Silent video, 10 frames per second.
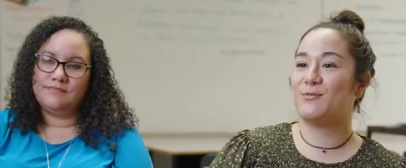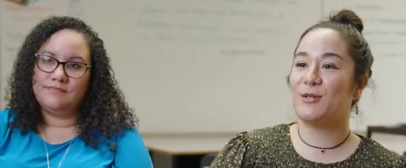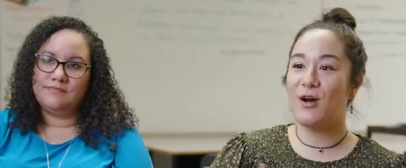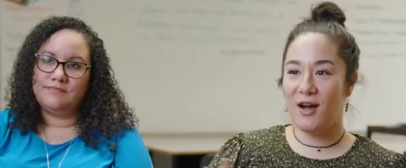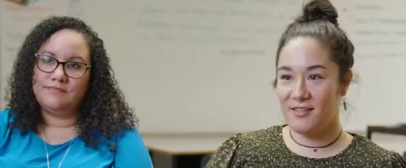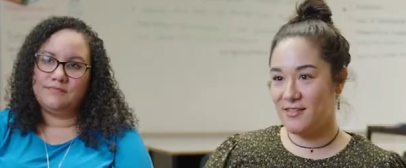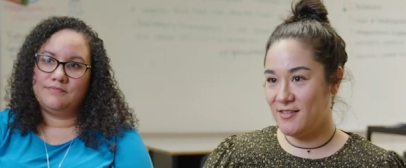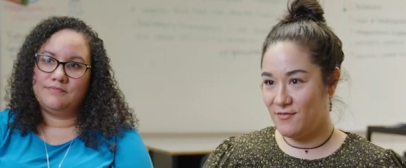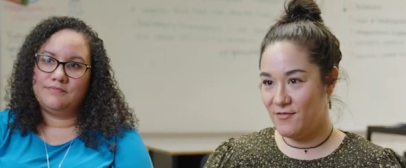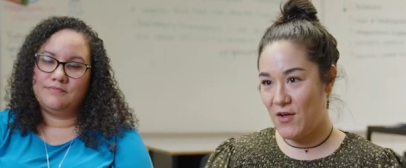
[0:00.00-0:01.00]
Speaker 1: more
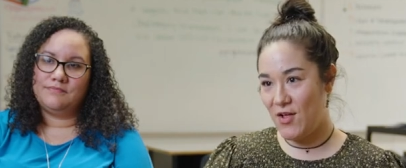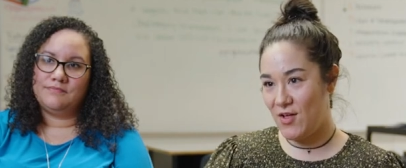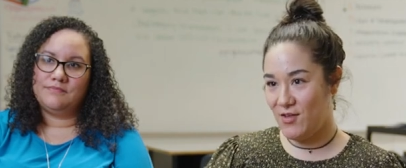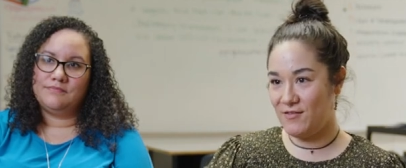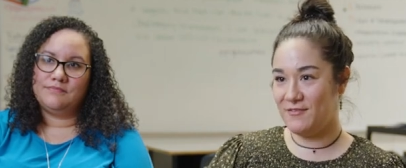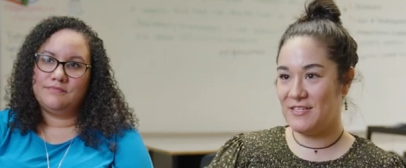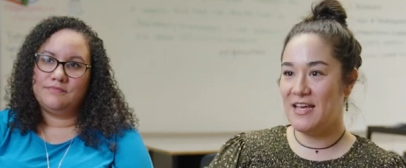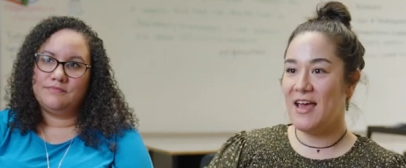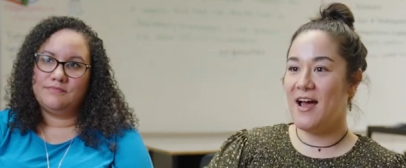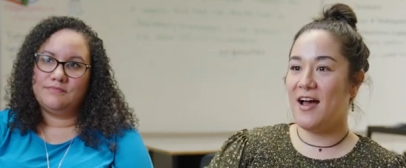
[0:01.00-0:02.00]
costs involved,
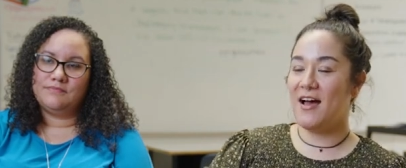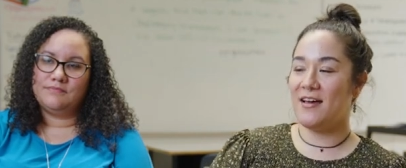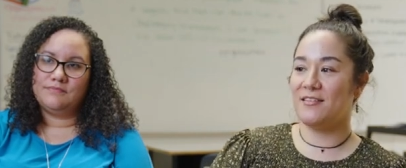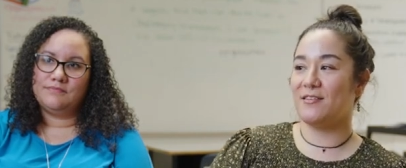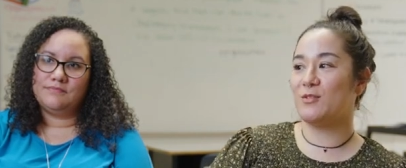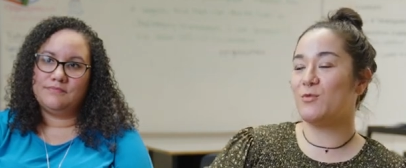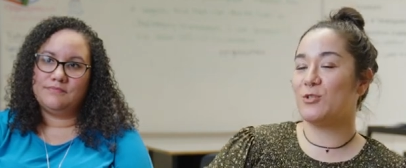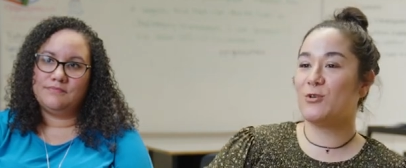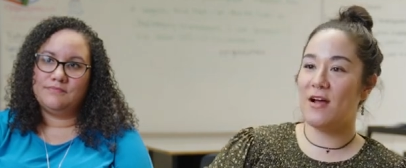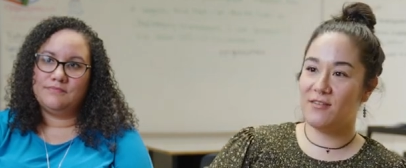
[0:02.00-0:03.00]
uh, there's
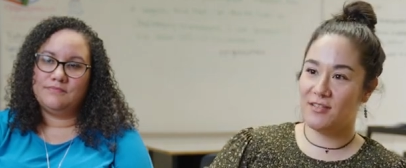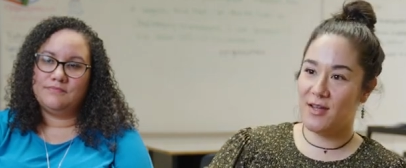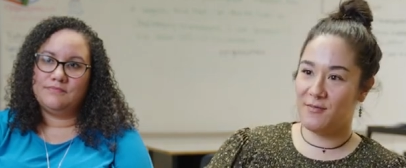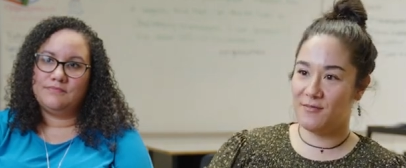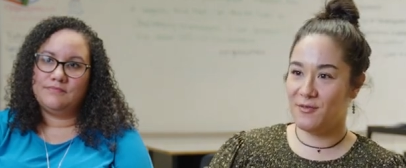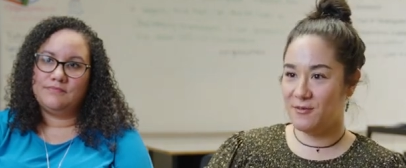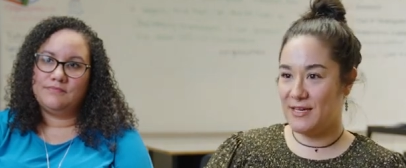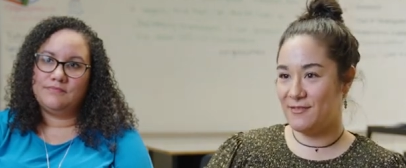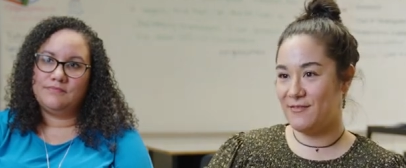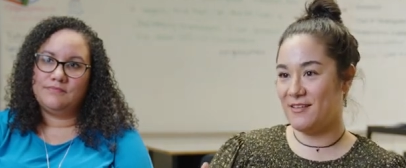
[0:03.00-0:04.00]
more travel time for
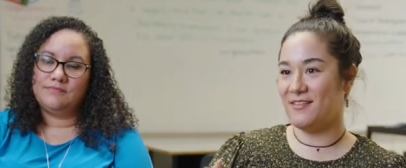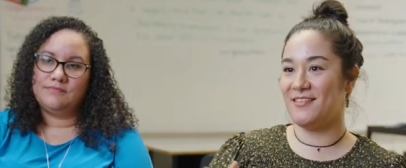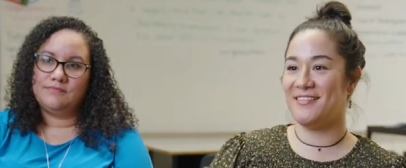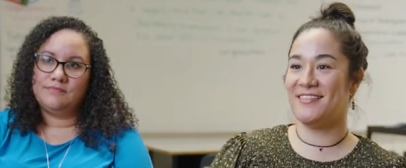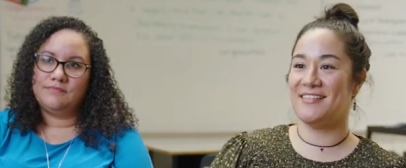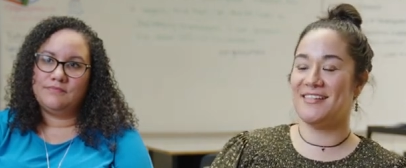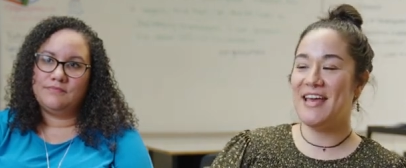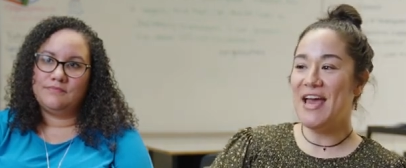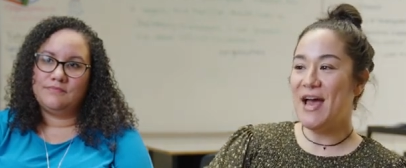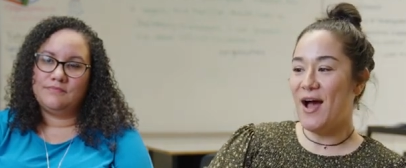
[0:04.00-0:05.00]
Wakefield,
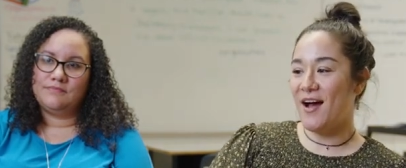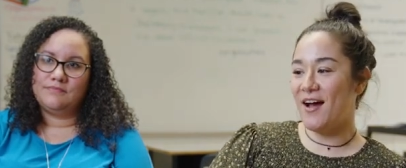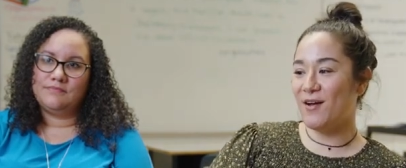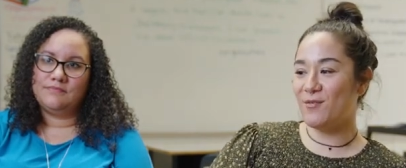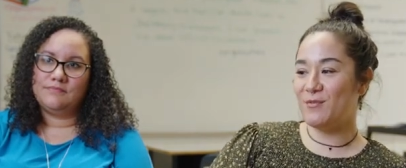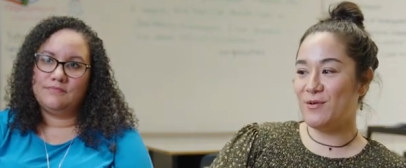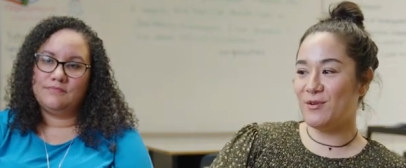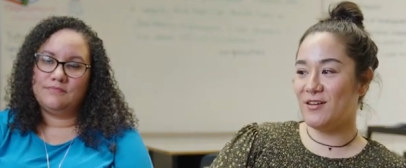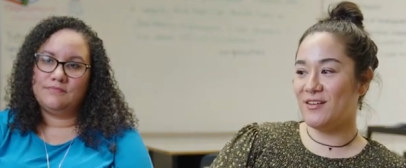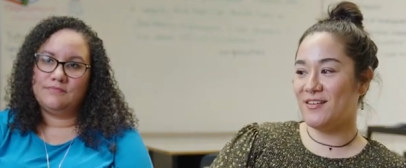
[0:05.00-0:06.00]
and uh, we
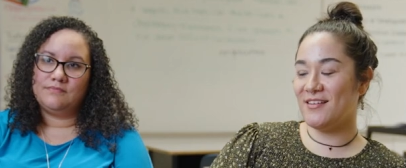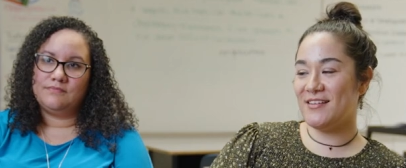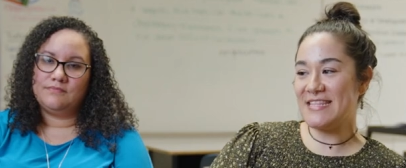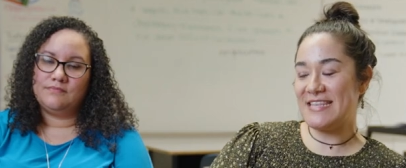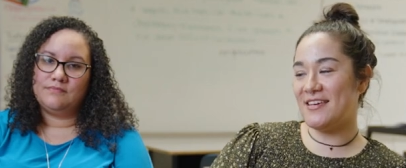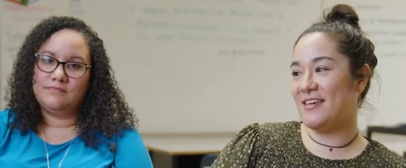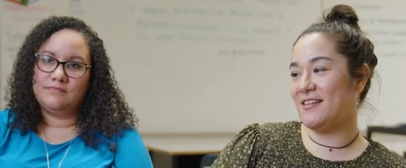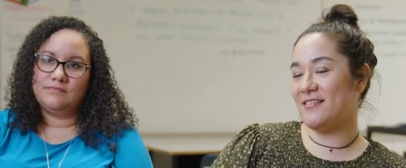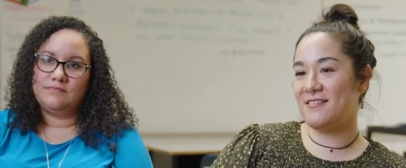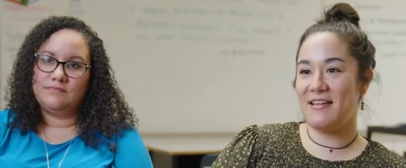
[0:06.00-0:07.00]
were
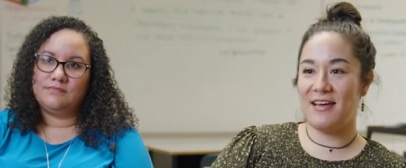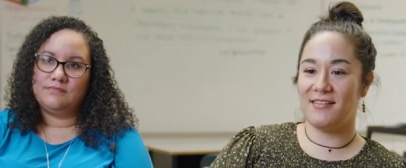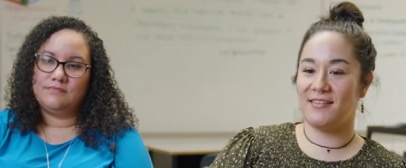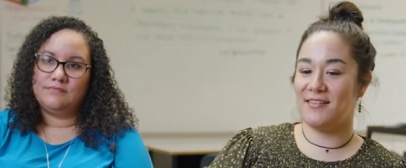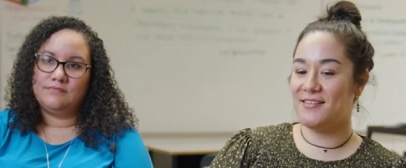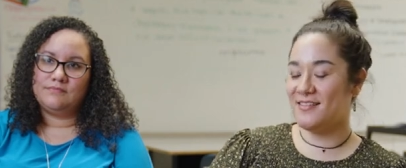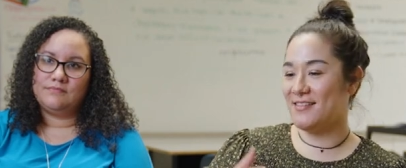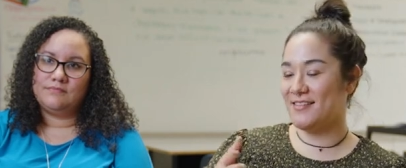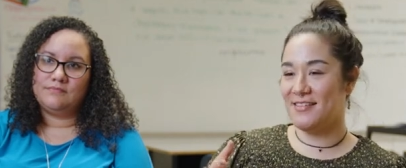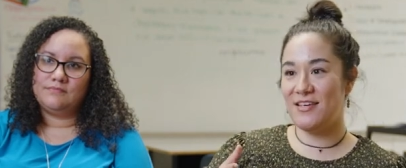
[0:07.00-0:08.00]
thinking as,
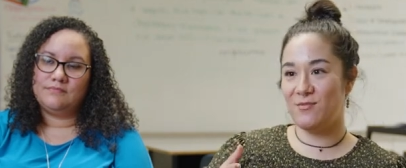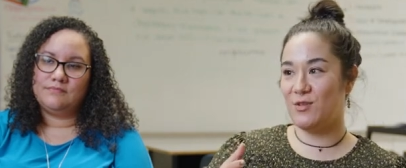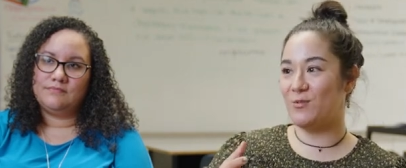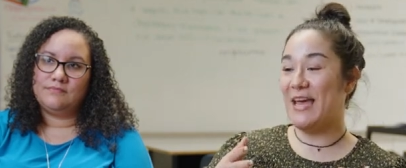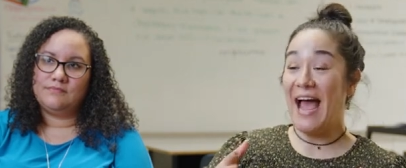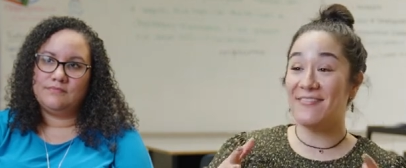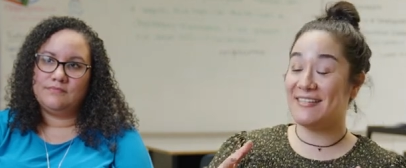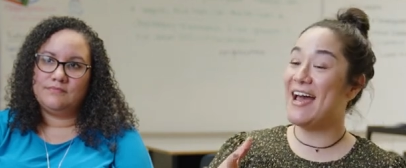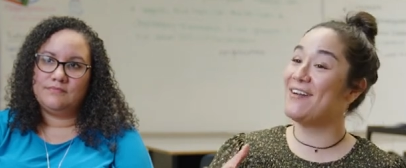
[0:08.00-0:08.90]
as a team, you know, we have to